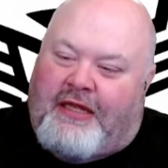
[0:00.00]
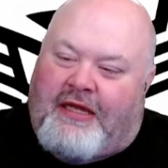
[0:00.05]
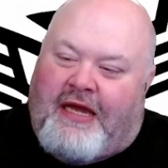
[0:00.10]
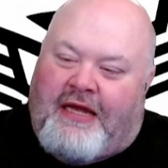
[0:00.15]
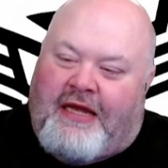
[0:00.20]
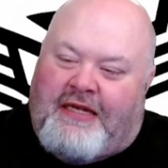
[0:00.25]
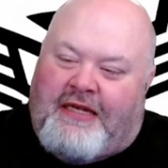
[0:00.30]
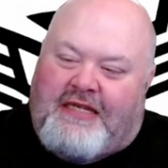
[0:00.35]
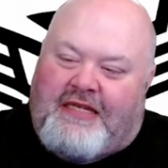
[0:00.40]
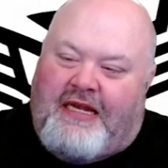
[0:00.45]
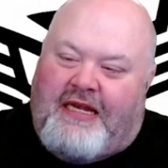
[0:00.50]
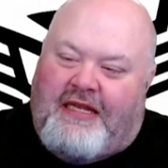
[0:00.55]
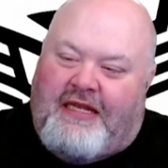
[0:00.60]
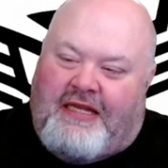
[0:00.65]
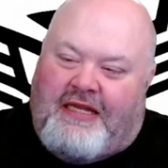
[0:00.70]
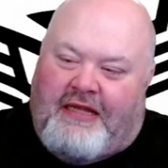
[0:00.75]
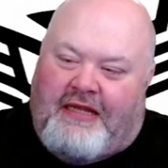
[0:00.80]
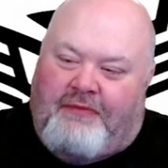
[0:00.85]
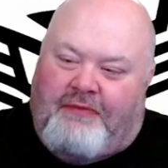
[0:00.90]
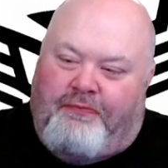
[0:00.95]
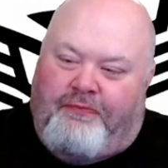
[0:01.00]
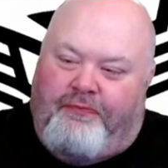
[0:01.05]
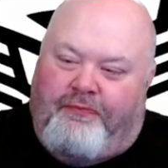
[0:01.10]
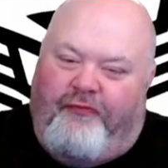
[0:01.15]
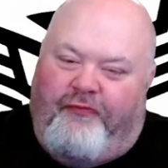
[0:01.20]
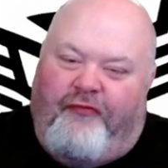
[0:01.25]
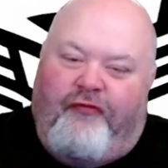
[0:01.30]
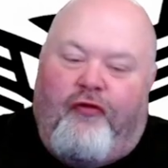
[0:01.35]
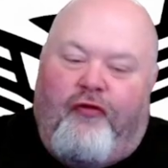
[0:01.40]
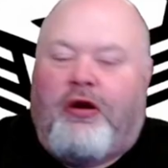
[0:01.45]
I decided to
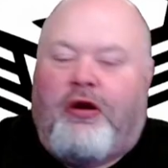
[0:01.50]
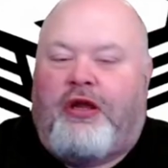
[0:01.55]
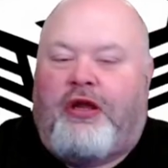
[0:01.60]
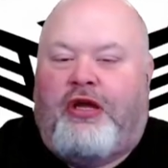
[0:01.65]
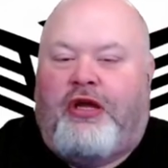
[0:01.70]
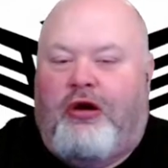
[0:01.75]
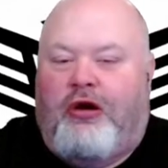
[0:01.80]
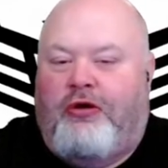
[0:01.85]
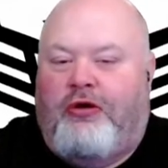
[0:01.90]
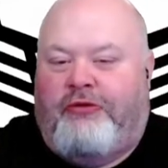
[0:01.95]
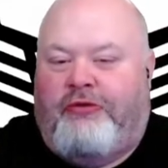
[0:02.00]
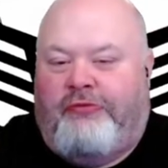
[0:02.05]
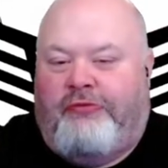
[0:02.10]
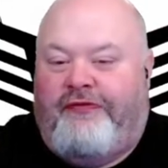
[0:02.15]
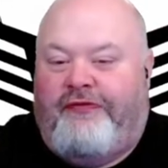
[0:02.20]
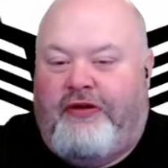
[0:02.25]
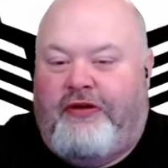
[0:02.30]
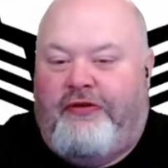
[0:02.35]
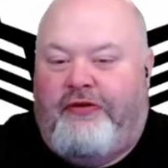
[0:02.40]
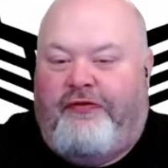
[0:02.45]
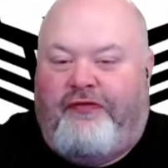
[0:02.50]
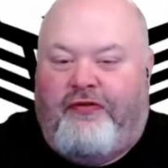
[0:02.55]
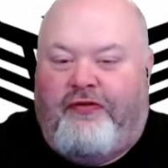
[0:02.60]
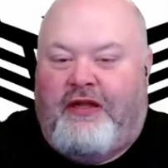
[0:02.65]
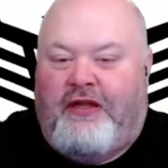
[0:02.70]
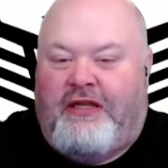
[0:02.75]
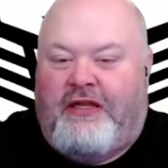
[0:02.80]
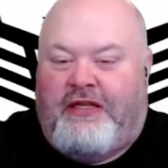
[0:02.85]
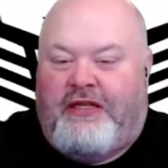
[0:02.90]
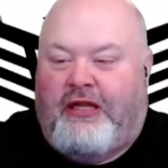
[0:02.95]
forego the review
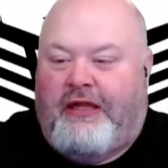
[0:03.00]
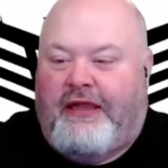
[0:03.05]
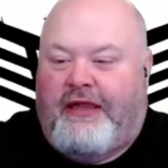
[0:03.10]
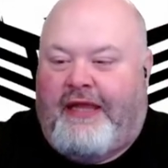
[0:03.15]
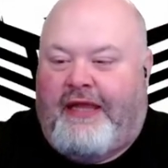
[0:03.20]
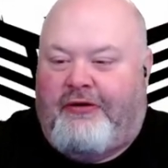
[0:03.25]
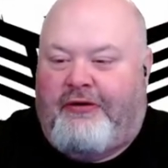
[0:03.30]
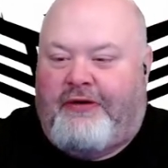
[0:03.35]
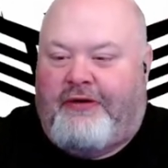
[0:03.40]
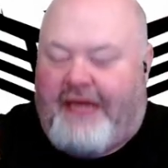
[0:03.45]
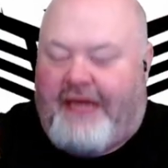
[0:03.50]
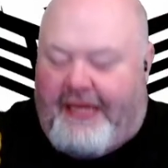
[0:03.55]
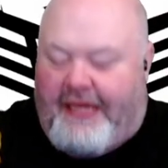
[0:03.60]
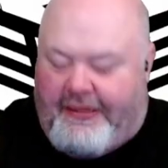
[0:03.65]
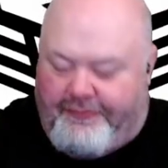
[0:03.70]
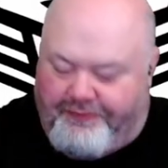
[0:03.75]
until a later date.